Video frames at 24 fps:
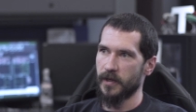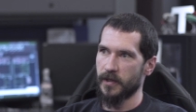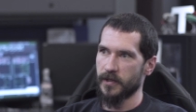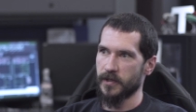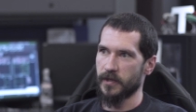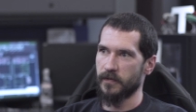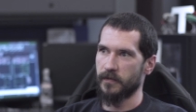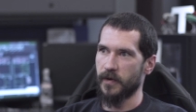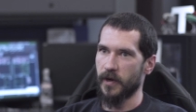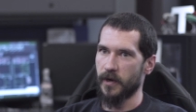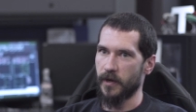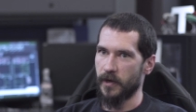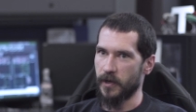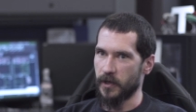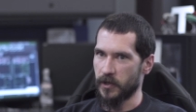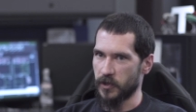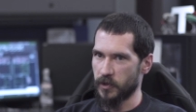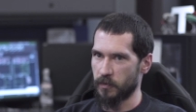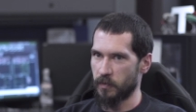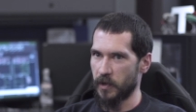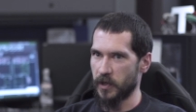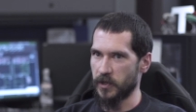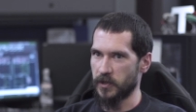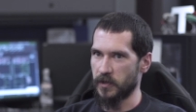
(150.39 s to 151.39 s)
It's a very
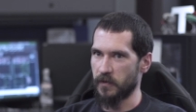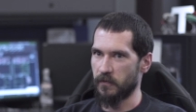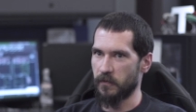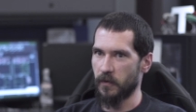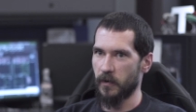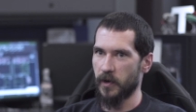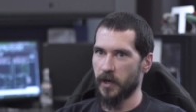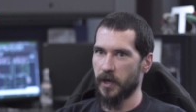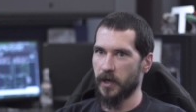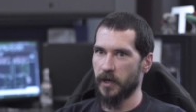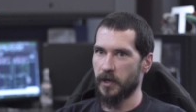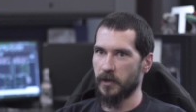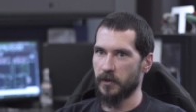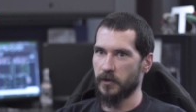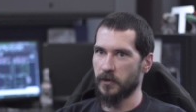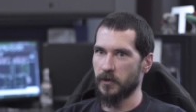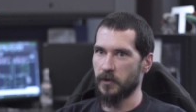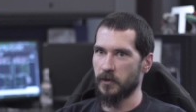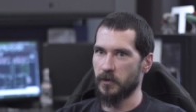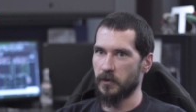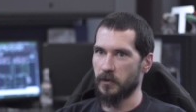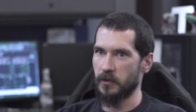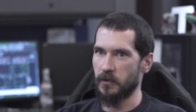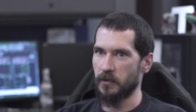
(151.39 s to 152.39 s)
expensive way
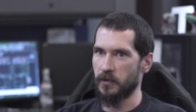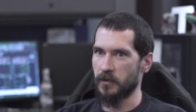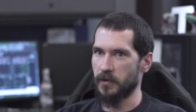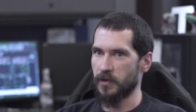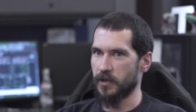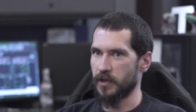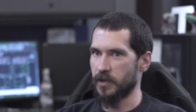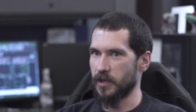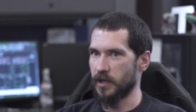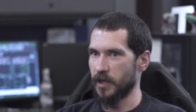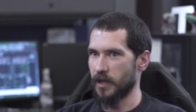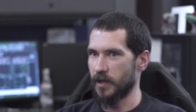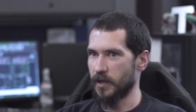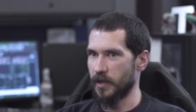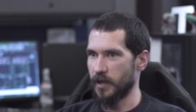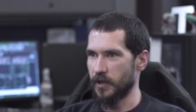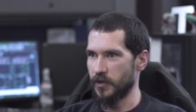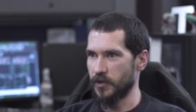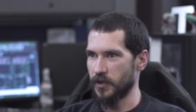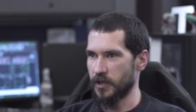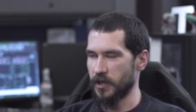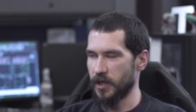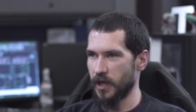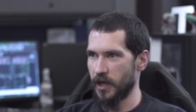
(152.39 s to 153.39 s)
to get an
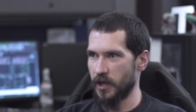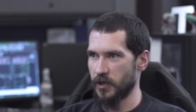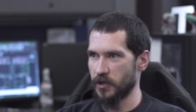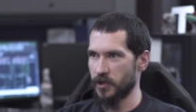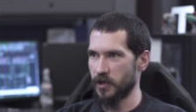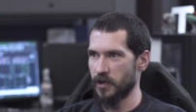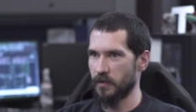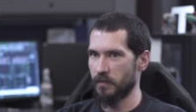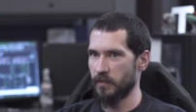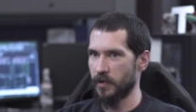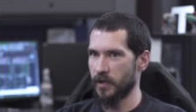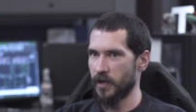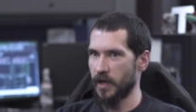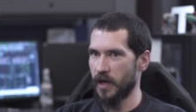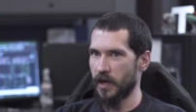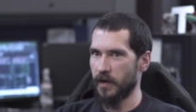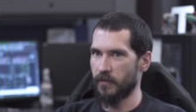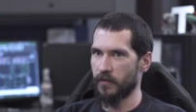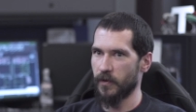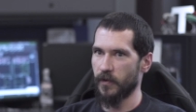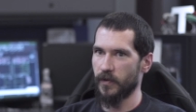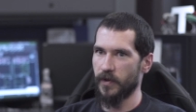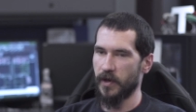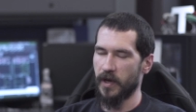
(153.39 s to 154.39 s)
education, but
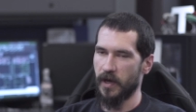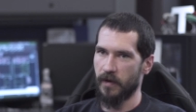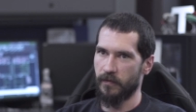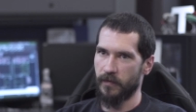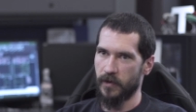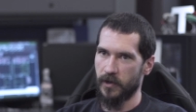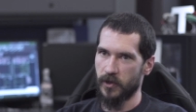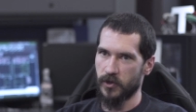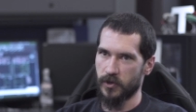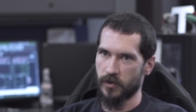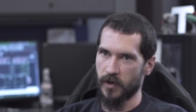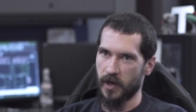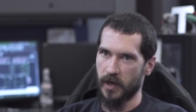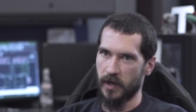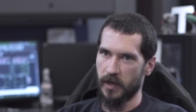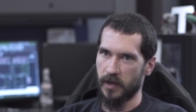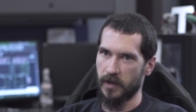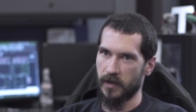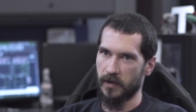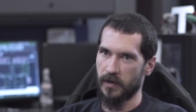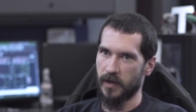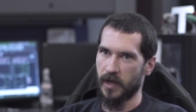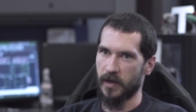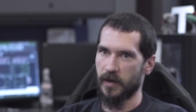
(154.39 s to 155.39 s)
not really have any
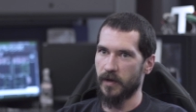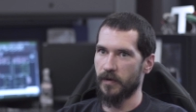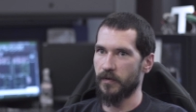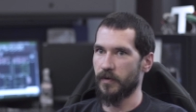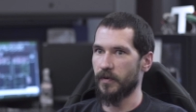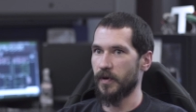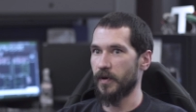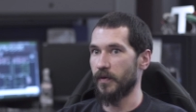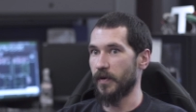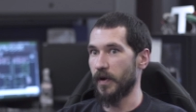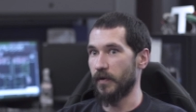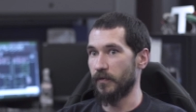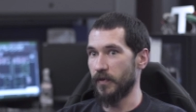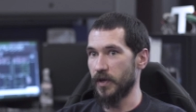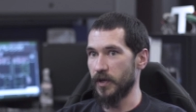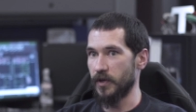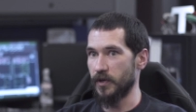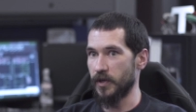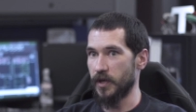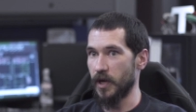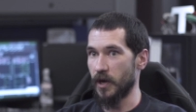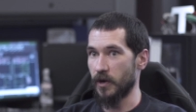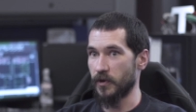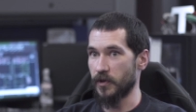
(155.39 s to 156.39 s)
training, not have any
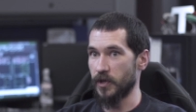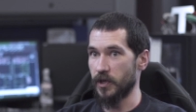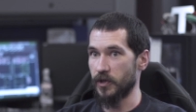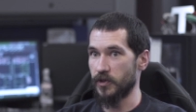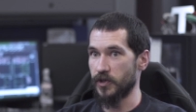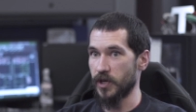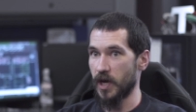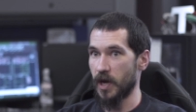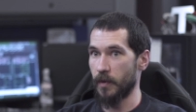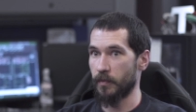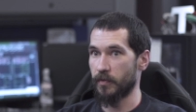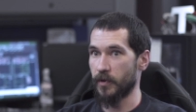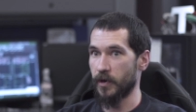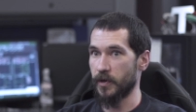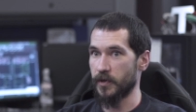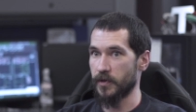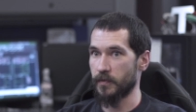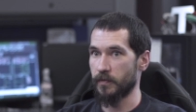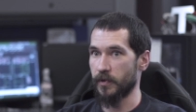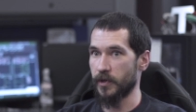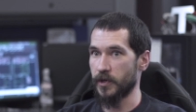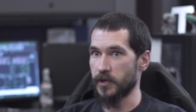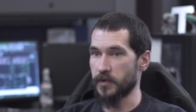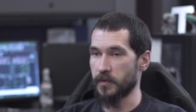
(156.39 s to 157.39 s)
guaranteed job
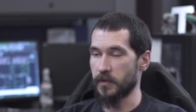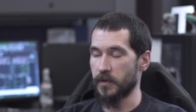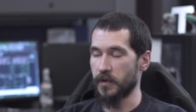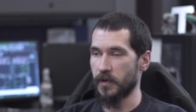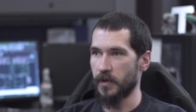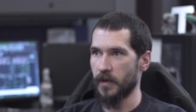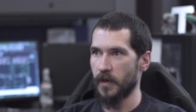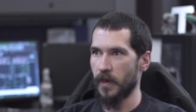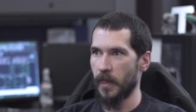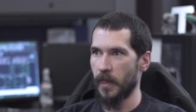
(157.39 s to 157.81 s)
placement.